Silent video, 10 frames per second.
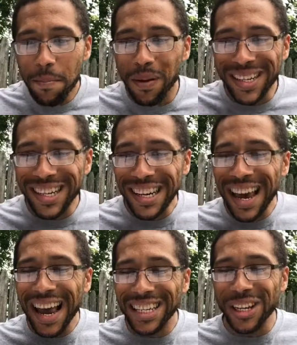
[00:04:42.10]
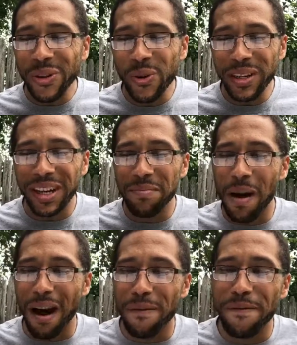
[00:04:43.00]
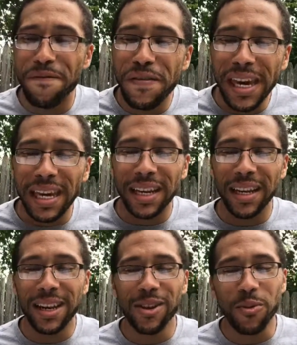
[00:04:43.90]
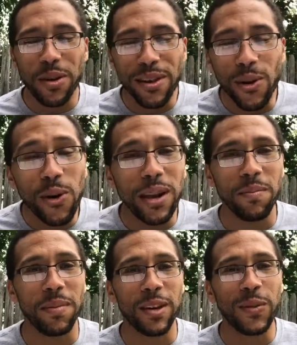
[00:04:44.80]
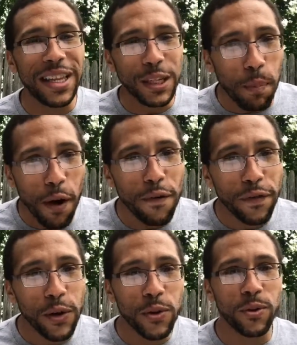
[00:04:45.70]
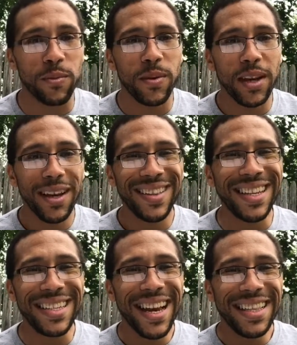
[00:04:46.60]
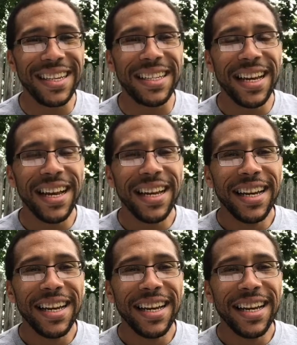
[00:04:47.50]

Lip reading: But she has anointed my feet with ointment, with this perfume. This